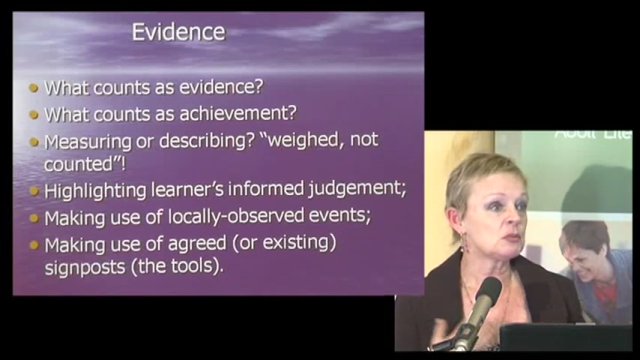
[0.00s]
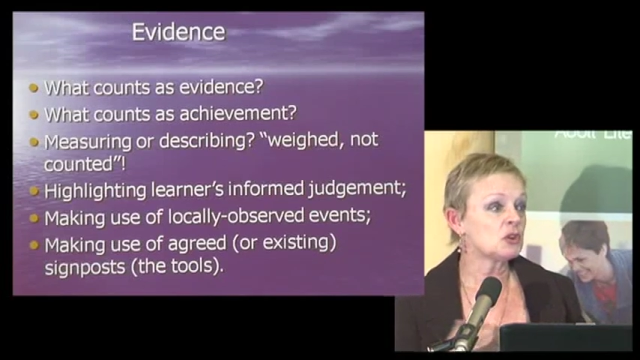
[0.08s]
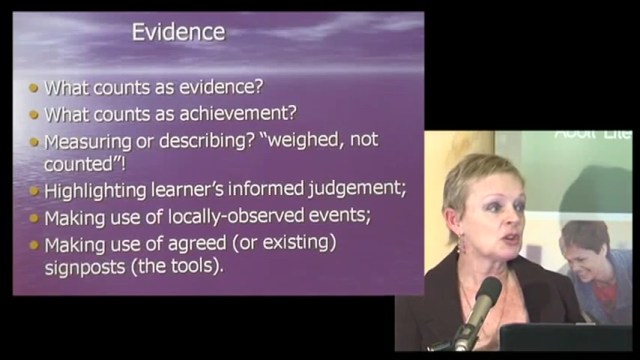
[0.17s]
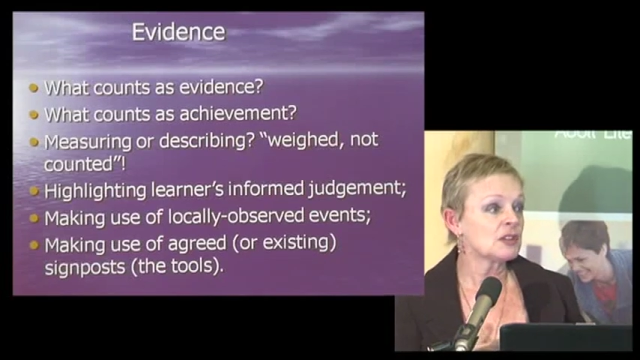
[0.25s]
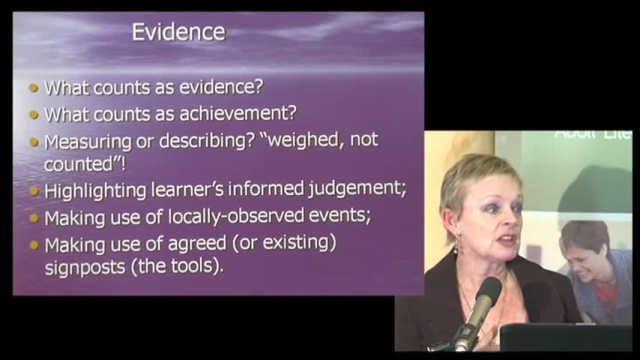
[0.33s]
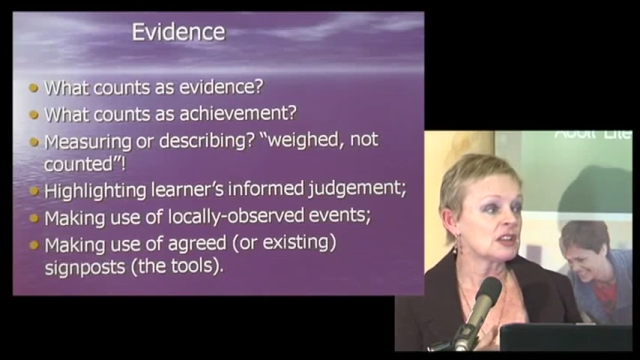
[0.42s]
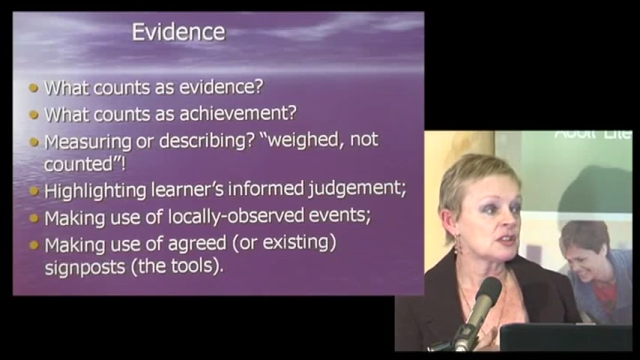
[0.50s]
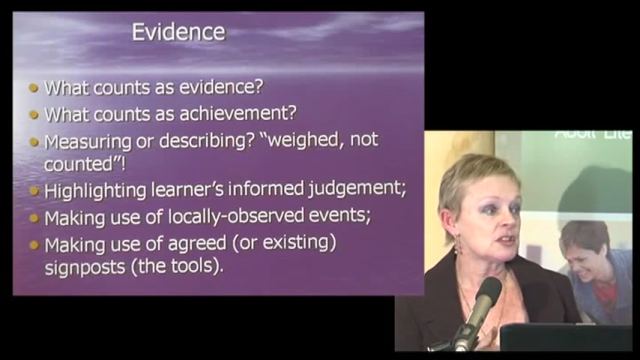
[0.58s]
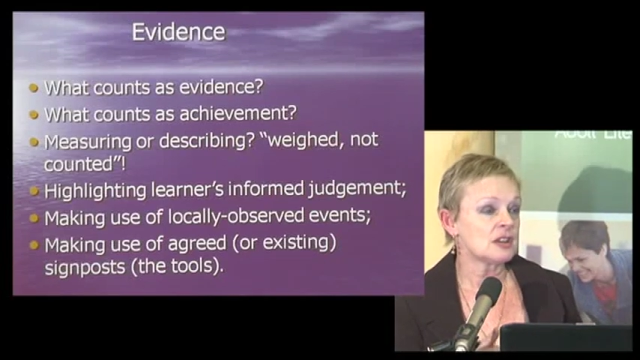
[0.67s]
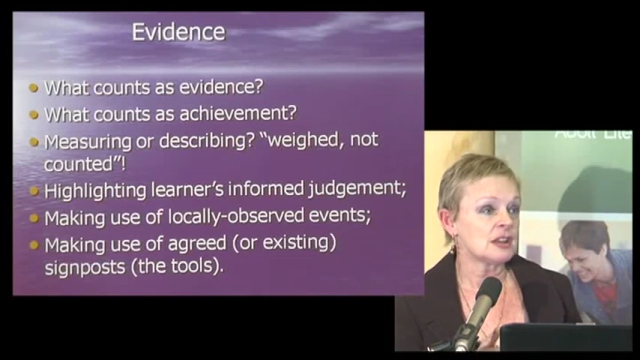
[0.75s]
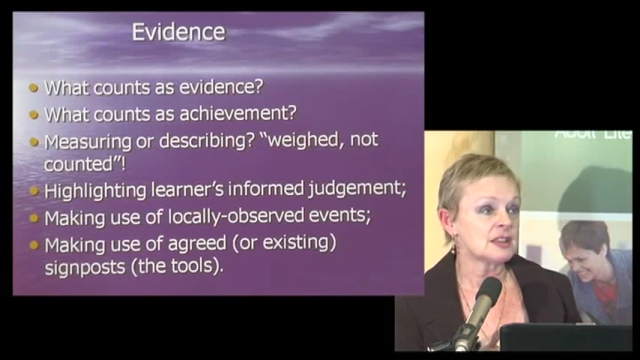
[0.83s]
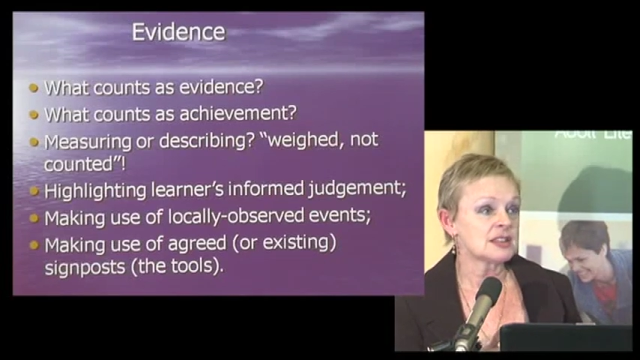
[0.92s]
we're not giving it
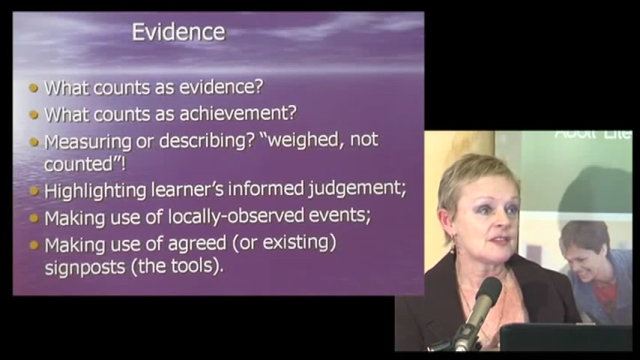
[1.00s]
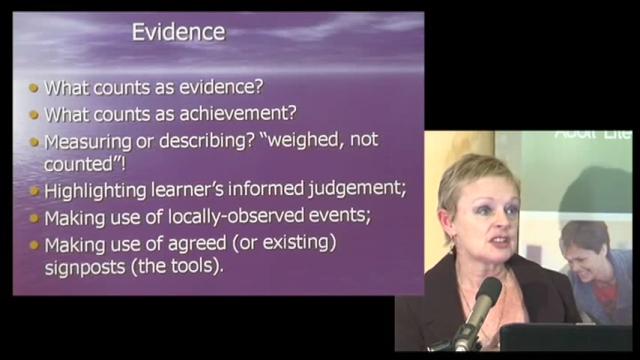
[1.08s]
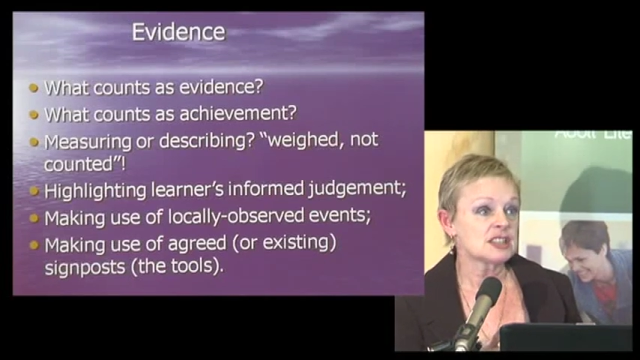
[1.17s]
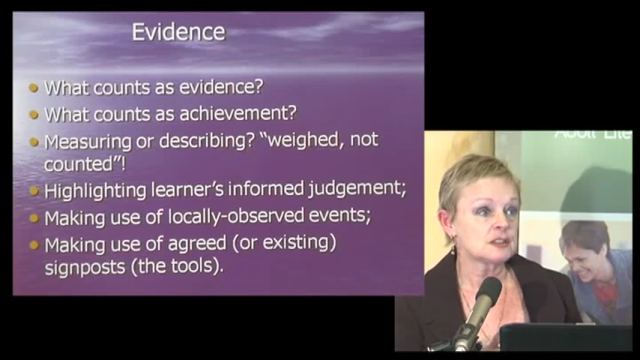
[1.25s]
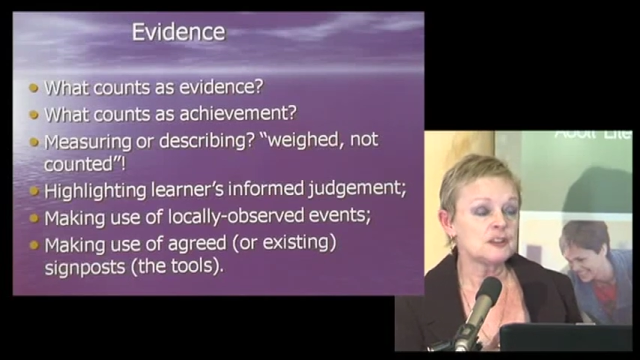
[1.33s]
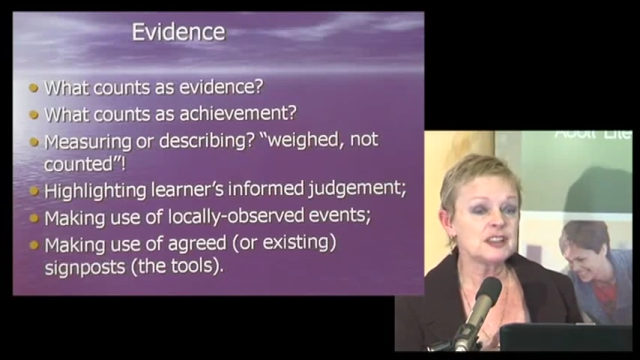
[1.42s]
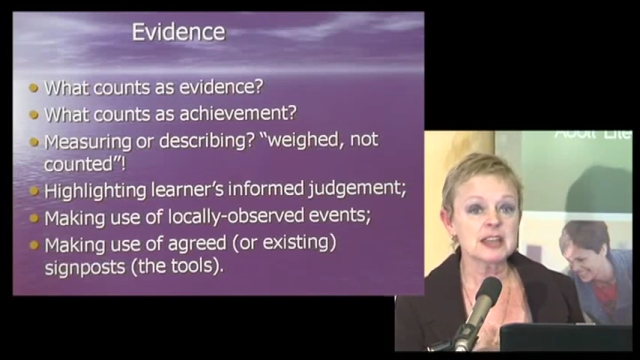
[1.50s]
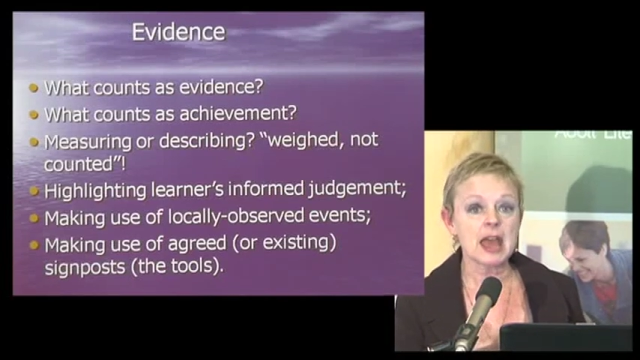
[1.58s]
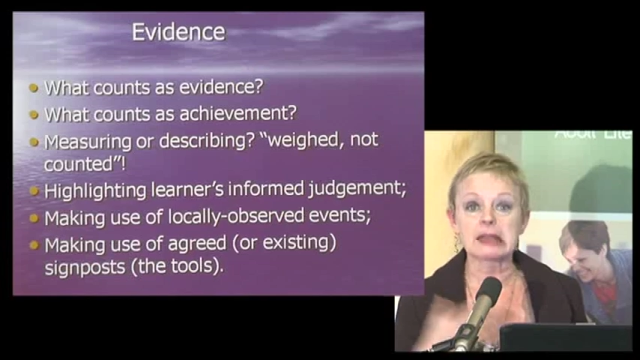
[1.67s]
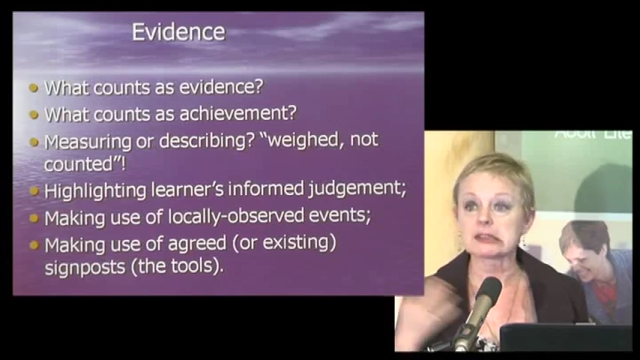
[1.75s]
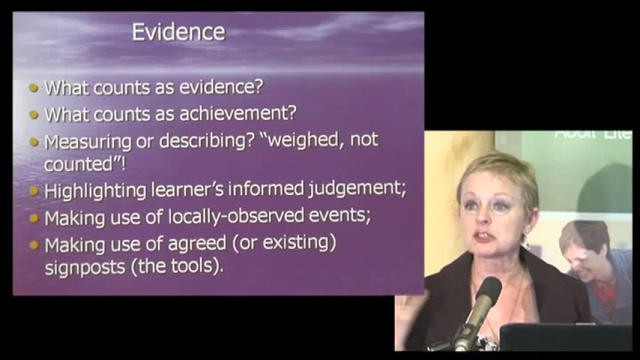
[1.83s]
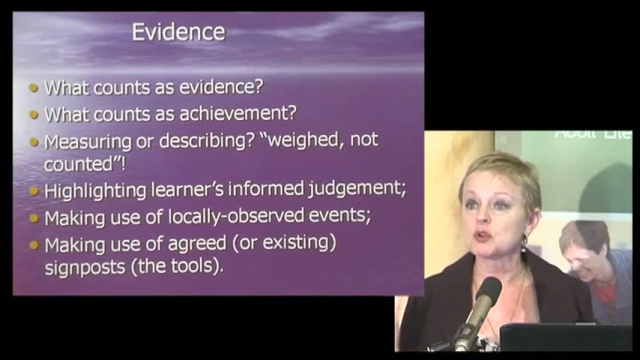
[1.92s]
as evidence to
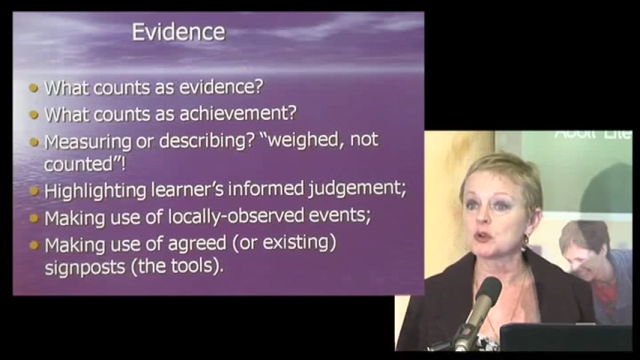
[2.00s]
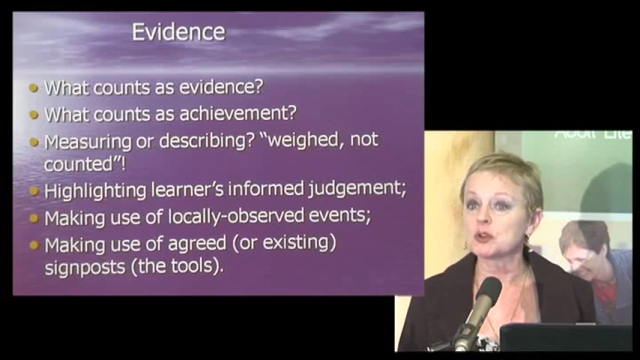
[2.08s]
FETAC, it's